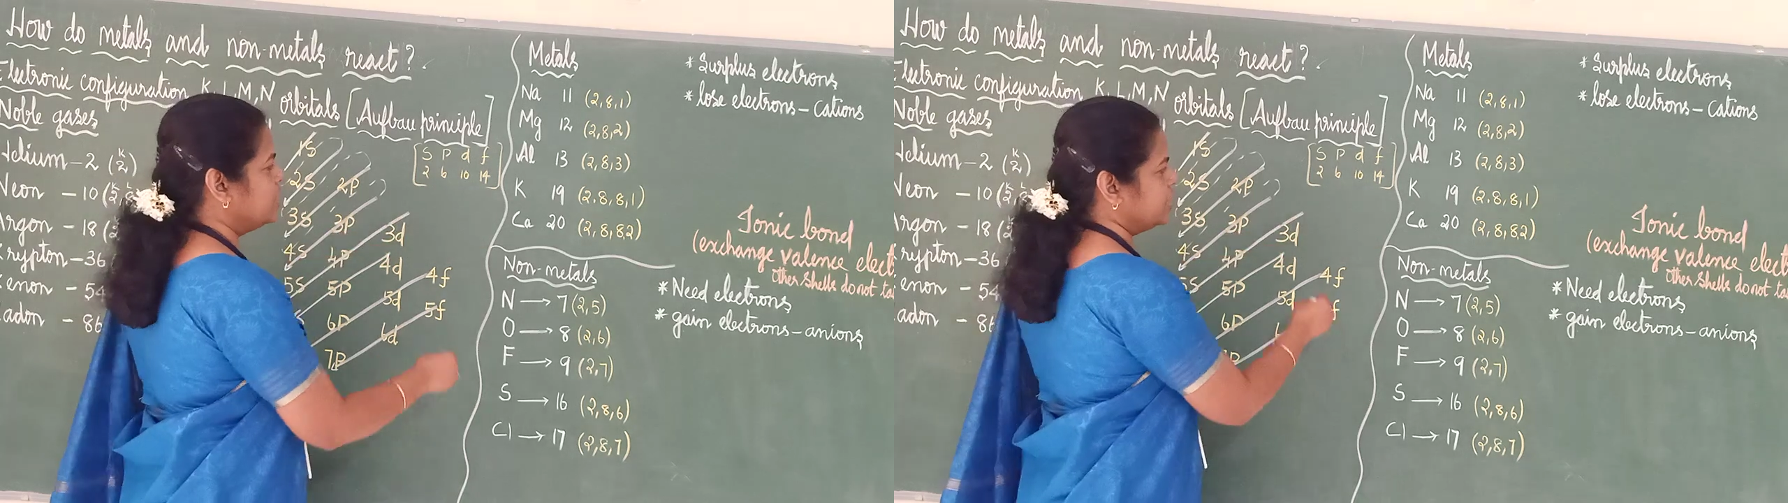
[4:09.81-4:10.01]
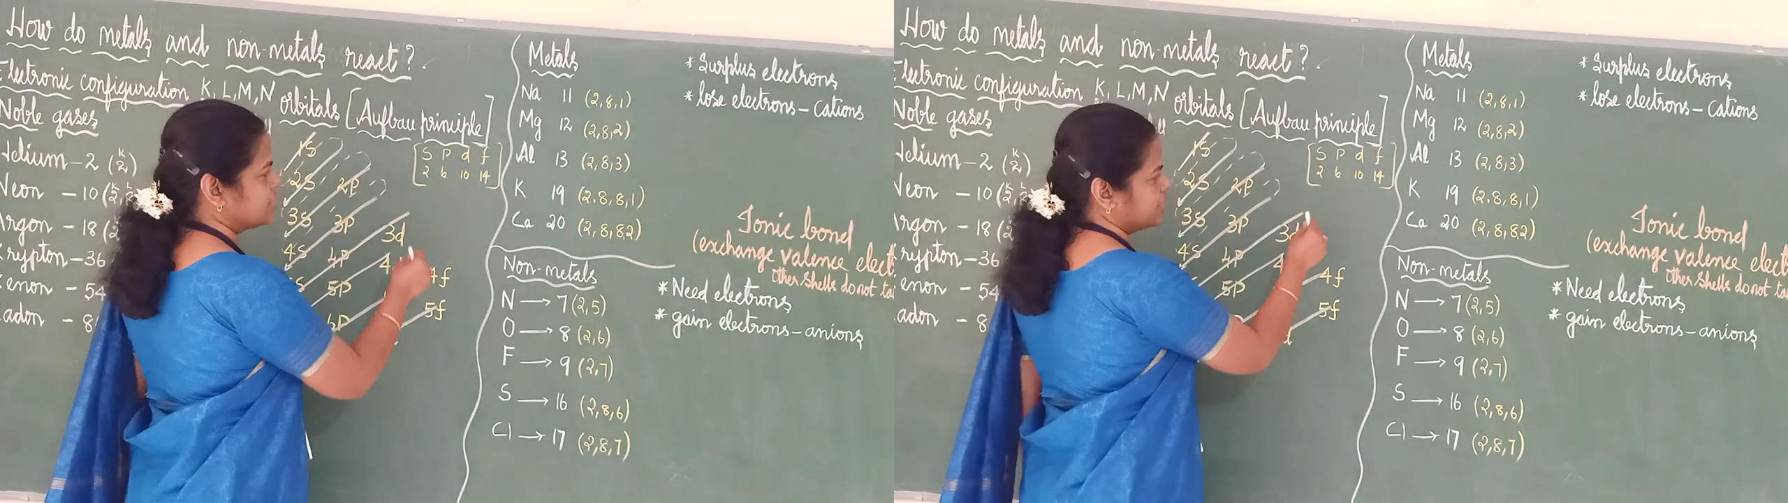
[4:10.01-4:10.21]

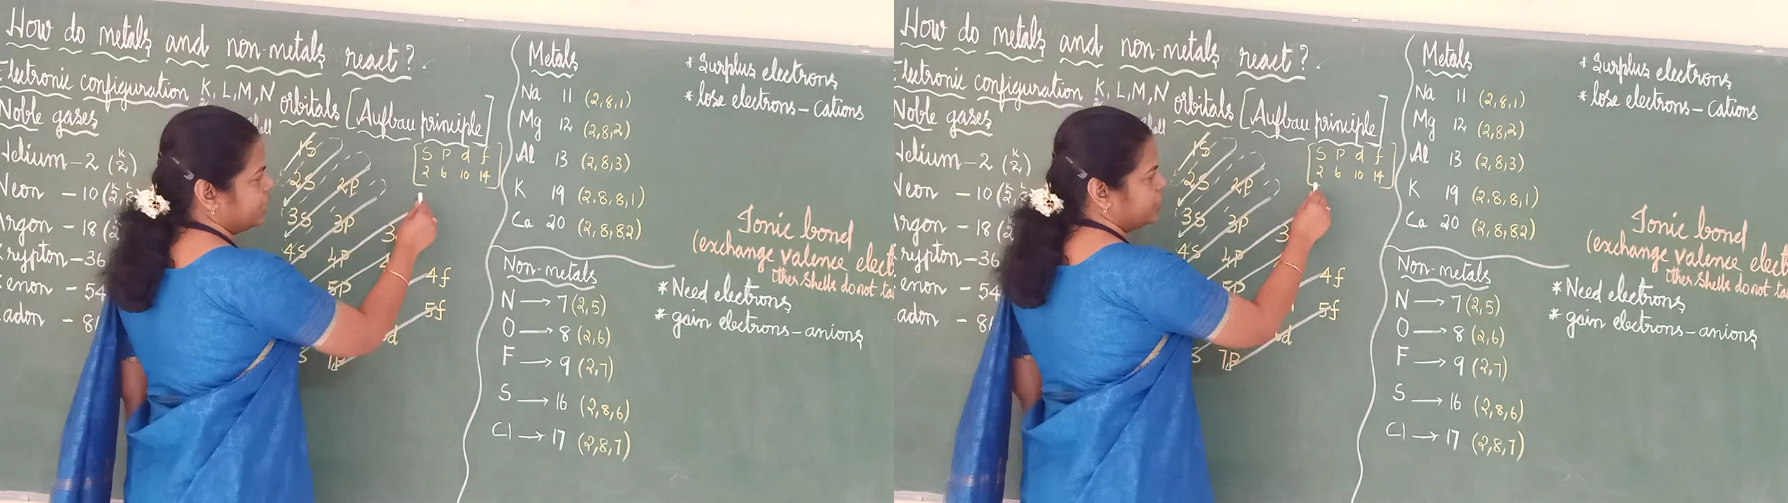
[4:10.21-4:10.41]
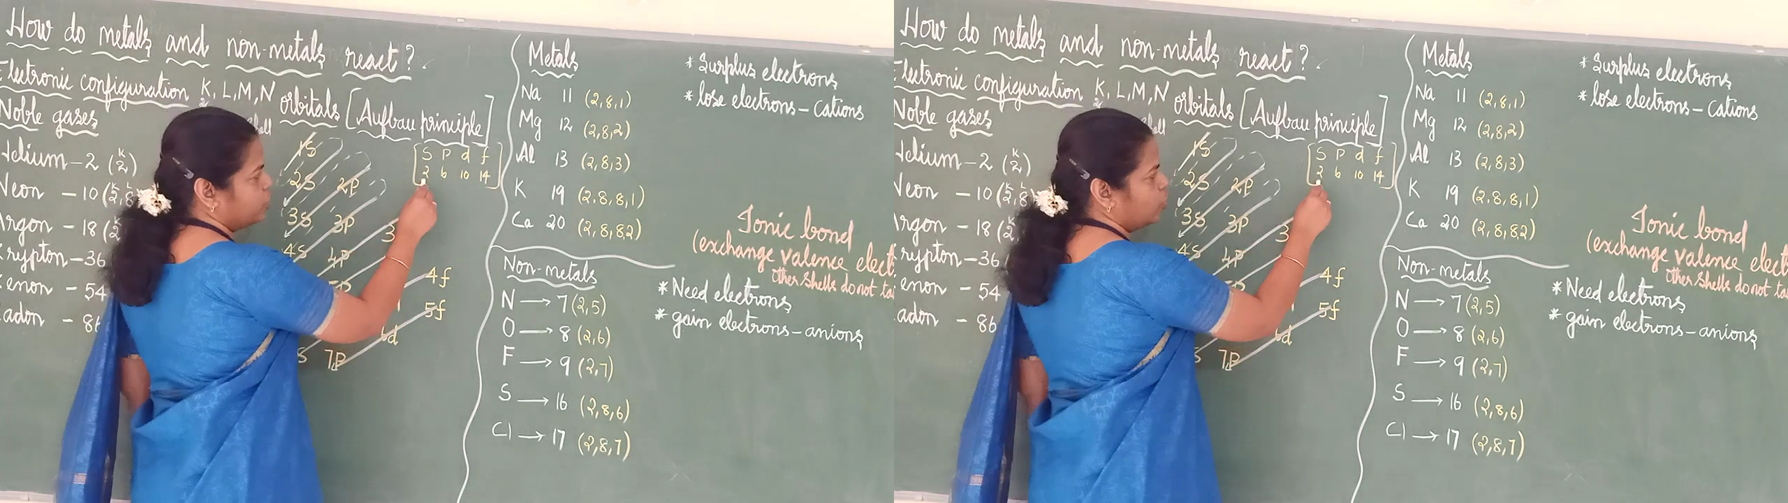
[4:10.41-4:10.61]
S
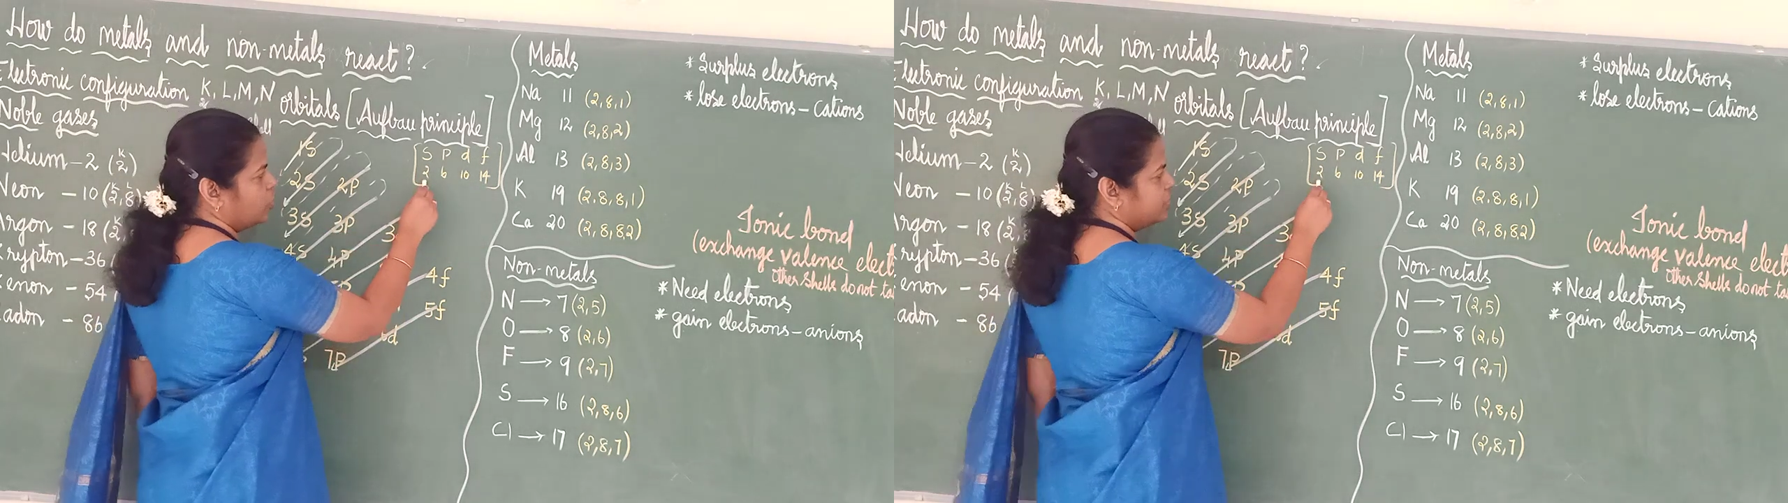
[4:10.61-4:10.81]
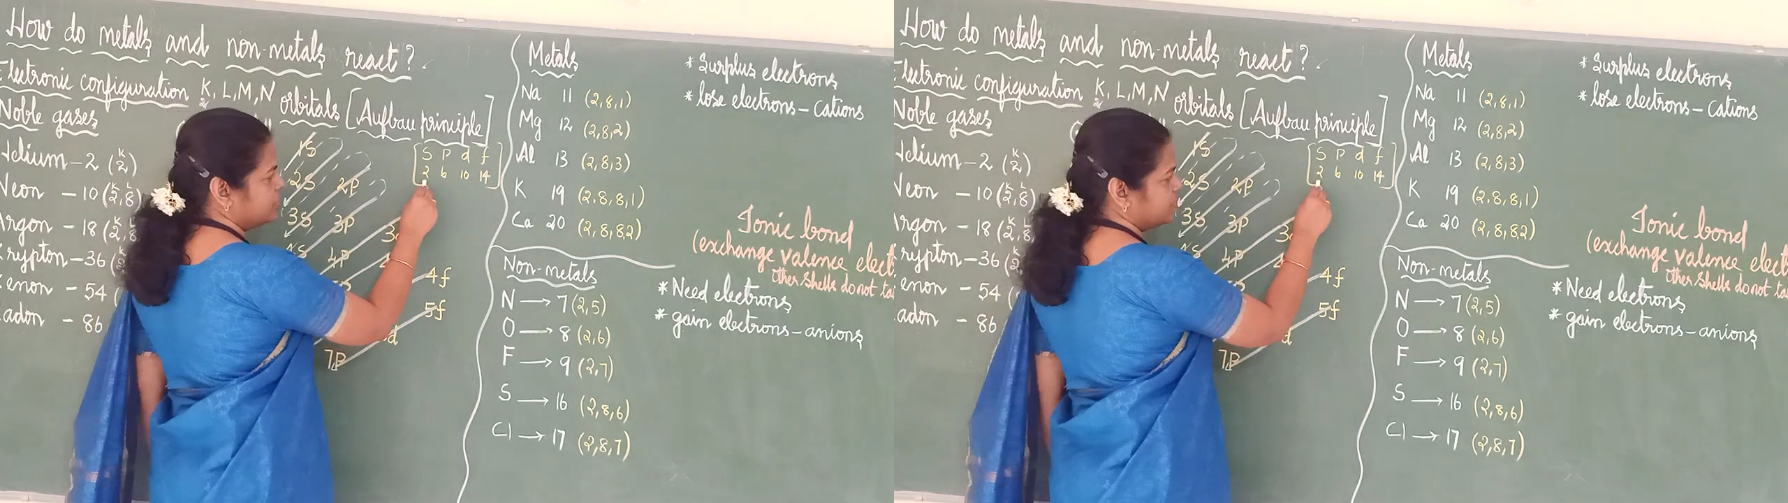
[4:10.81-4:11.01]
can
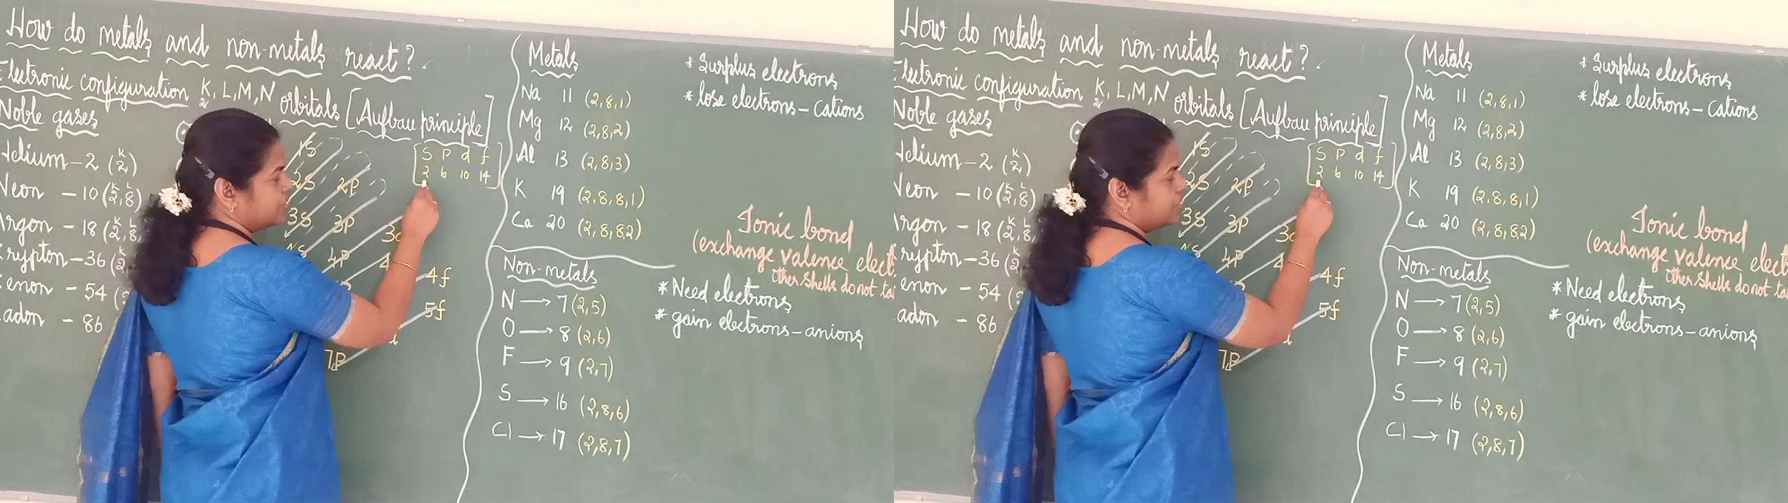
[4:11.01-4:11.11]
hold